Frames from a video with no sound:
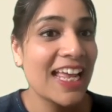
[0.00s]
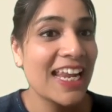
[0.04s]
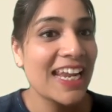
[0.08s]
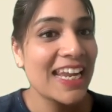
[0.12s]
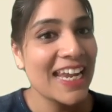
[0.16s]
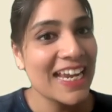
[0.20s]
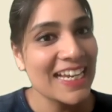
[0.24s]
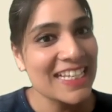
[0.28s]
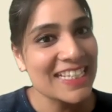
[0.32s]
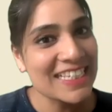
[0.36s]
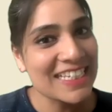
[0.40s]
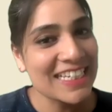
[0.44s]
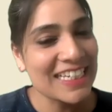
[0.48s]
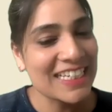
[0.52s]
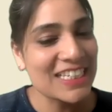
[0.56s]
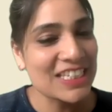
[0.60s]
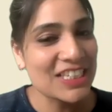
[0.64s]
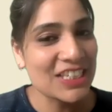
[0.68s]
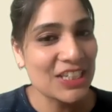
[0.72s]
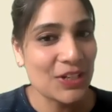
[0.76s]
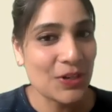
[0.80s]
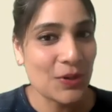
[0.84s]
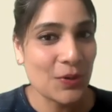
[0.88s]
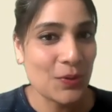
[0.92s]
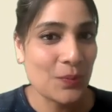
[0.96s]
Let's
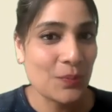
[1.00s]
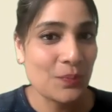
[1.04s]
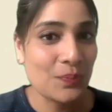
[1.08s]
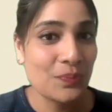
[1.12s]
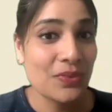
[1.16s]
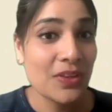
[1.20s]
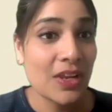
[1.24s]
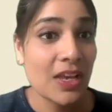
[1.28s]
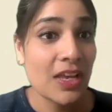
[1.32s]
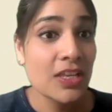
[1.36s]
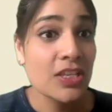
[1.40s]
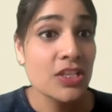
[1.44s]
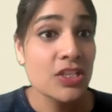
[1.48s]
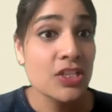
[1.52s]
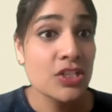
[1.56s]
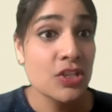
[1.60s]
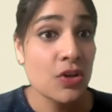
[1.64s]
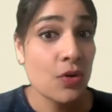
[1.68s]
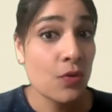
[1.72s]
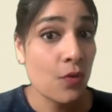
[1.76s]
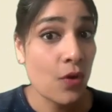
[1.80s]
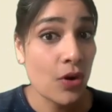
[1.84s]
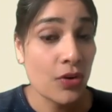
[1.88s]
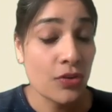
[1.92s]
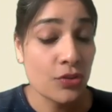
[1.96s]
continue.
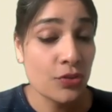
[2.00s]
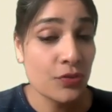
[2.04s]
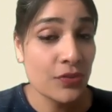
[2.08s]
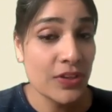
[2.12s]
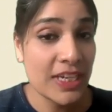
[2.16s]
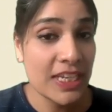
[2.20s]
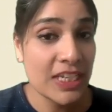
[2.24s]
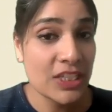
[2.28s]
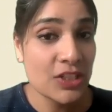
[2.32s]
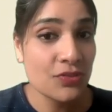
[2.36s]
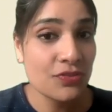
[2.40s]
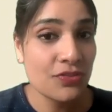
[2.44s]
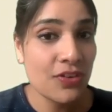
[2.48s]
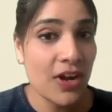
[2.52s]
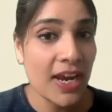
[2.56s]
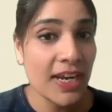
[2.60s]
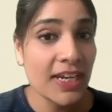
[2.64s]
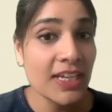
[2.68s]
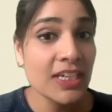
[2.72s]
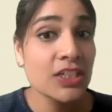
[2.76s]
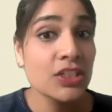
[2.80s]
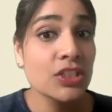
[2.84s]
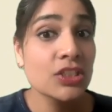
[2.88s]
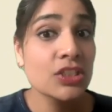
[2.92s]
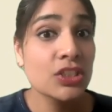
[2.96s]
So what do we need to
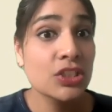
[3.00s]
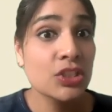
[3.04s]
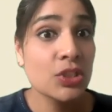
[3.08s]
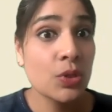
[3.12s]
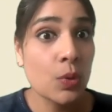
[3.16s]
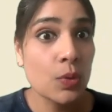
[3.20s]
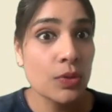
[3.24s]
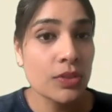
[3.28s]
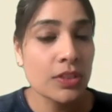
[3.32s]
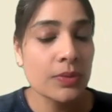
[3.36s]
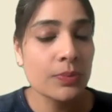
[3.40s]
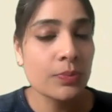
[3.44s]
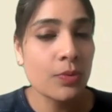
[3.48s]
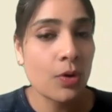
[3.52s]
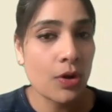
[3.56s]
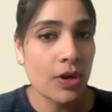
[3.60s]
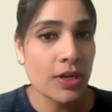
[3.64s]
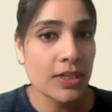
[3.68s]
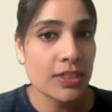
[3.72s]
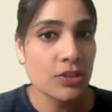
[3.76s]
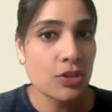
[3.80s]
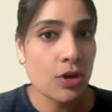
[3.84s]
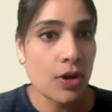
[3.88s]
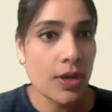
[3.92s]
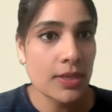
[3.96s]
find? Total
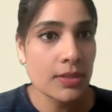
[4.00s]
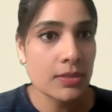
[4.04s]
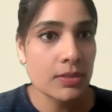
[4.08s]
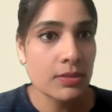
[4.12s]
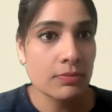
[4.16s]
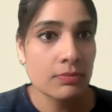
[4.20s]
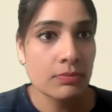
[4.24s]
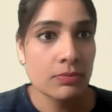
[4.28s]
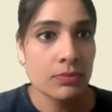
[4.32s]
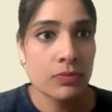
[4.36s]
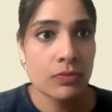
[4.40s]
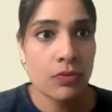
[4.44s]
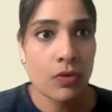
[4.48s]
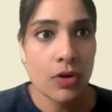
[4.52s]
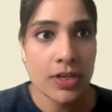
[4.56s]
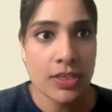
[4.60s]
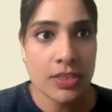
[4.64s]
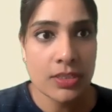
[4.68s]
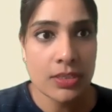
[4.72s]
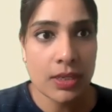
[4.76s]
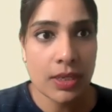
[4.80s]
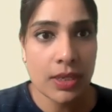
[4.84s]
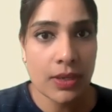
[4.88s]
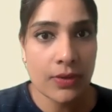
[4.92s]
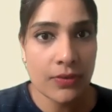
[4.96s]
broken toys. What
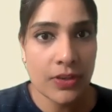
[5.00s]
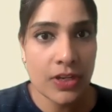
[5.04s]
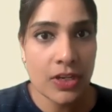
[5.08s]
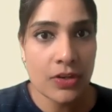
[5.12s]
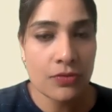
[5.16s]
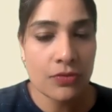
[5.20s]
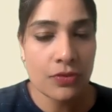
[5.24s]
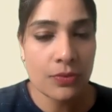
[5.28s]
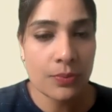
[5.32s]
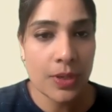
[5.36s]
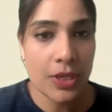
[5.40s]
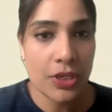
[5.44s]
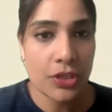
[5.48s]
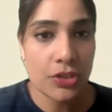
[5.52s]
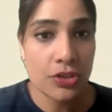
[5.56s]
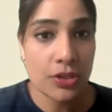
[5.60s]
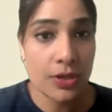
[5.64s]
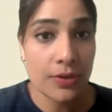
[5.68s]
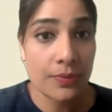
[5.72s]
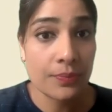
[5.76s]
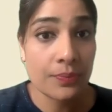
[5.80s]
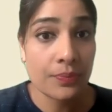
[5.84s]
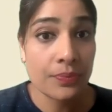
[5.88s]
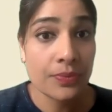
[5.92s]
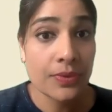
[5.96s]
is the given
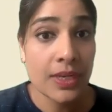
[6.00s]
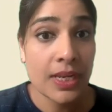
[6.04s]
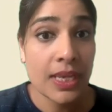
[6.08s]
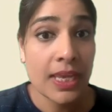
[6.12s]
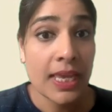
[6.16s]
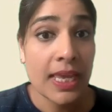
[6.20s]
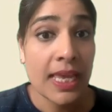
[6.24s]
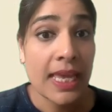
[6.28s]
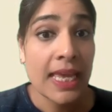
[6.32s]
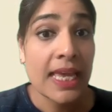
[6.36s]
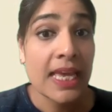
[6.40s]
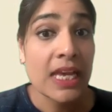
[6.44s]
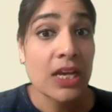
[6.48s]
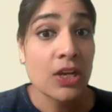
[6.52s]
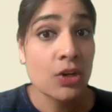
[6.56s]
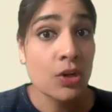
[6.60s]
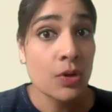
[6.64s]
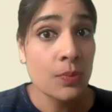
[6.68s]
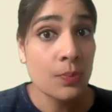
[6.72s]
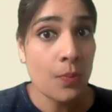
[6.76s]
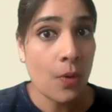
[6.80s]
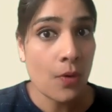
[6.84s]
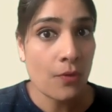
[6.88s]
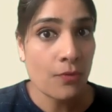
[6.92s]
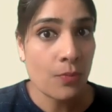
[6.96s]
information?
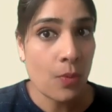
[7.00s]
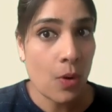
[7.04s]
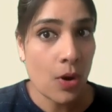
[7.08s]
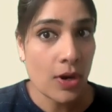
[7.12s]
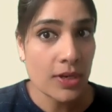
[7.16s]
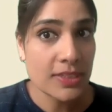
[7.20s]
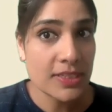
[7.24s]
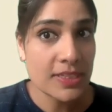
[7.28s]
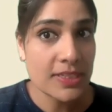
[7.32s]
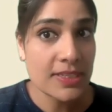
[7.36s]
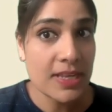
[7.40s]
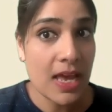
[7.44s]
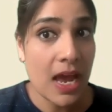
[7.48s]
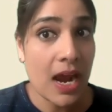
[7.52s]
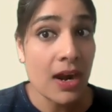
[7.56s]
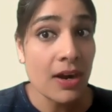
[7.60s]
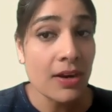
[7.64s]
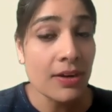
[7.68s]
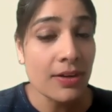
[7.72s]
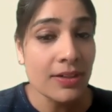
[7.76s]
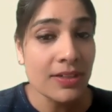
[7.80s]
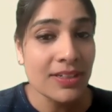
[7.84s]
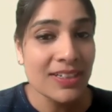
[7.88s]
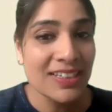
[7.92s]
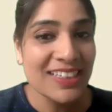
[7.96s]
Group of boxes
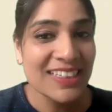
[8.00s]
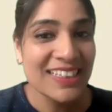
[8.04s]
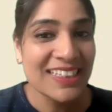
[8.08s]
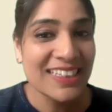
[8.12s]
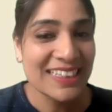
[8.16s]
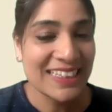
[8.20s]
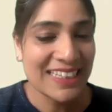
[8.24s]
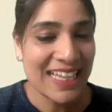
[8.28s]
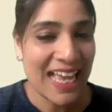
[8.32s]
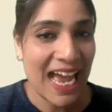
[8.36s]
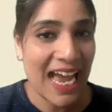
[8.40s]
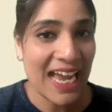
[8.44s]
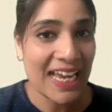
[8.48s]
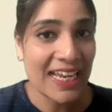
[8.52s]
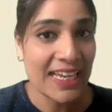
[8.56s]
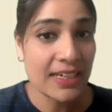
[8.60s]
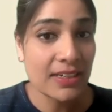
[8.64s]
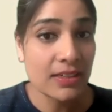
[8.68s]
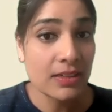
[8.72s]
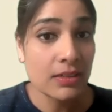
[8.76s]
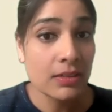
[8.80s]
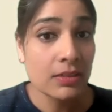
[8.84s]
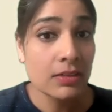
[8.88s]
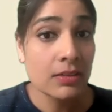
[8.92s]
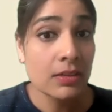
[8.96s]
are
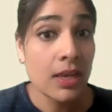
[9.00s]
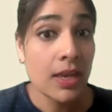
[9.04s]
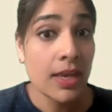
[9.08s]
9.